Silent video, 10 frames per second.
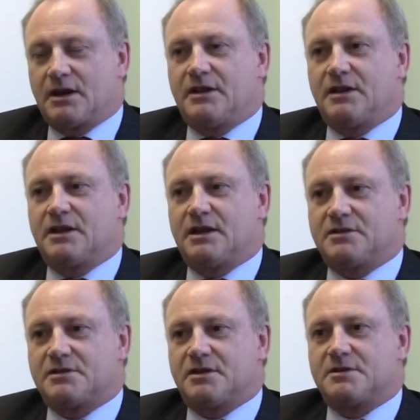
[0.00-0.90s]
the
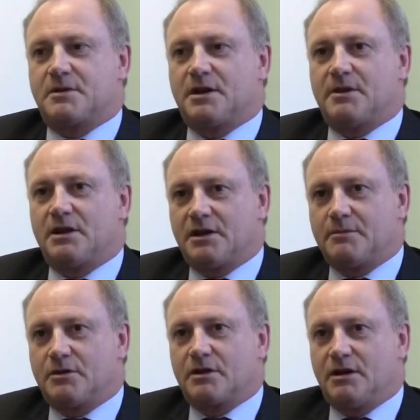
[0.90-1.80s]
industry has become a
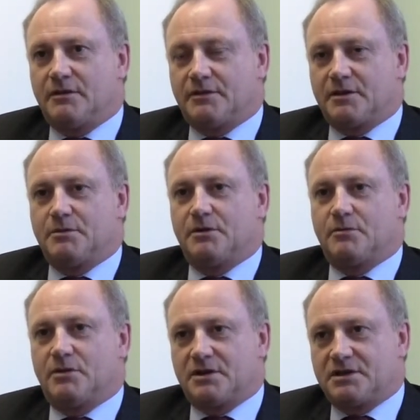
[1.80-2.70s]
lot more confident
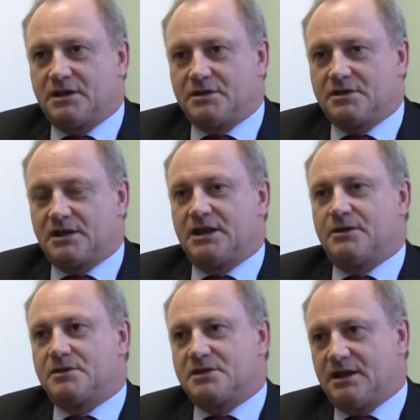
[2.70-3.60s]
both in what it does and
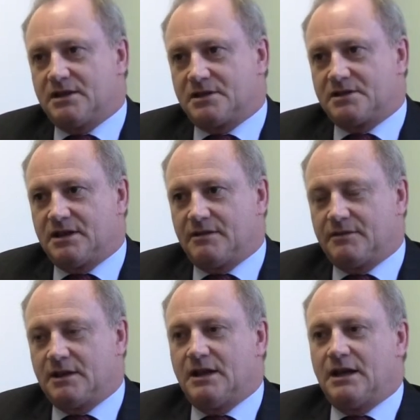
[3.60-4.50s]
how it sells
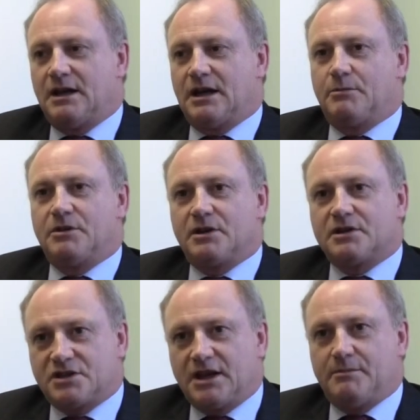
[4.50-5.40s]
itself, and we're
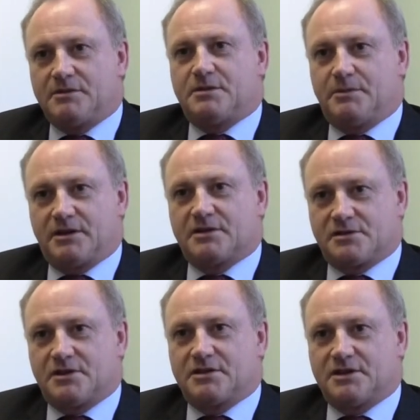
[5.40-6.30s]
not ashamed to be the
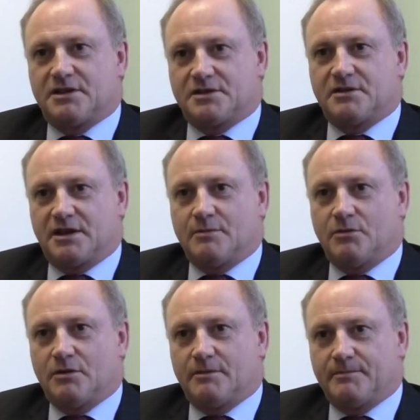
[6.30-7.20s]
construction industry
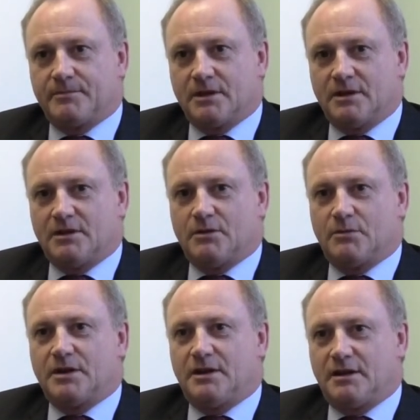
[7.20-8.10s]
anymore.
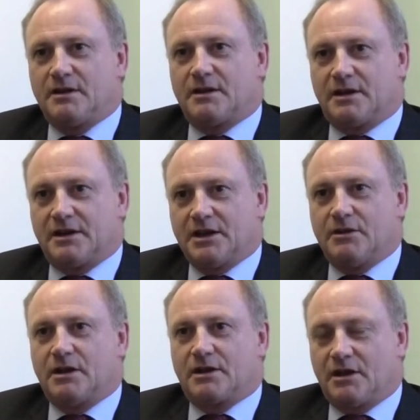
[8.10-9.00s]
We are
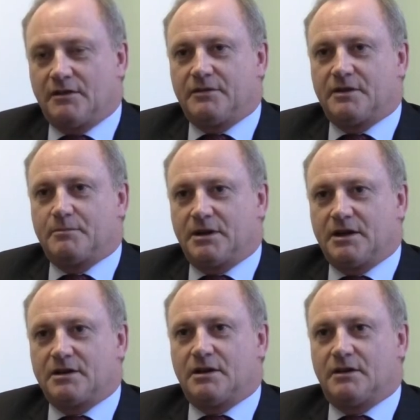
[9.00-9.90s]
now a confident
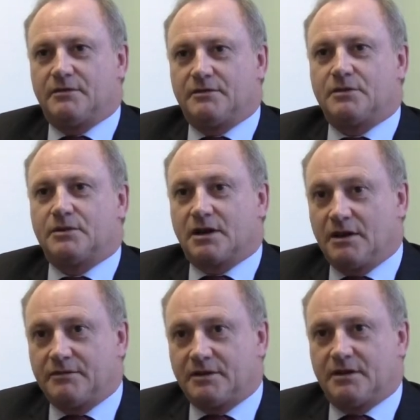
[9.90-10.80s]
part of the
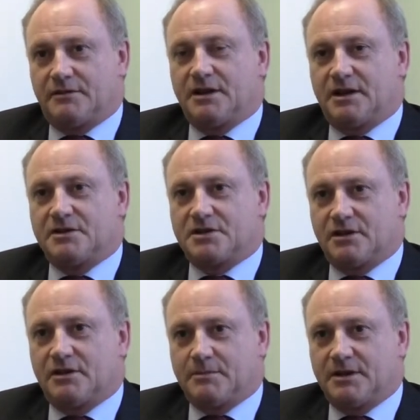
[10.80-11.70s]
recovery of the Irish
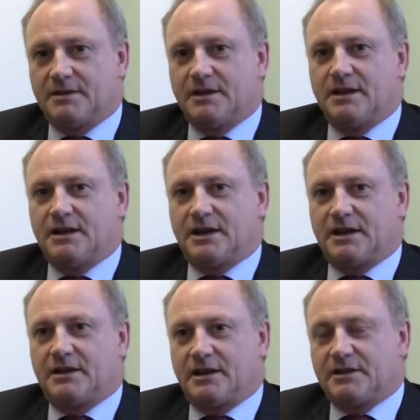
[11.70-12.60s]
economy,
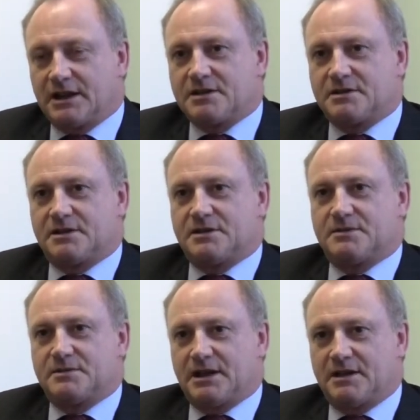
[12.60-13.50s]
and I think that
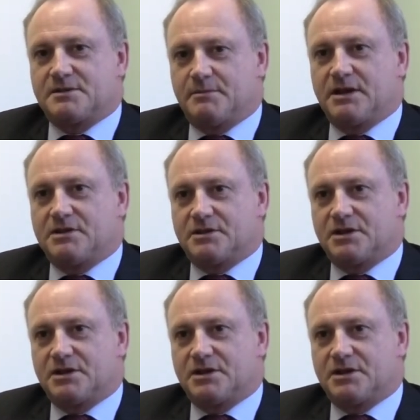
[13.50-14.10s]
is a major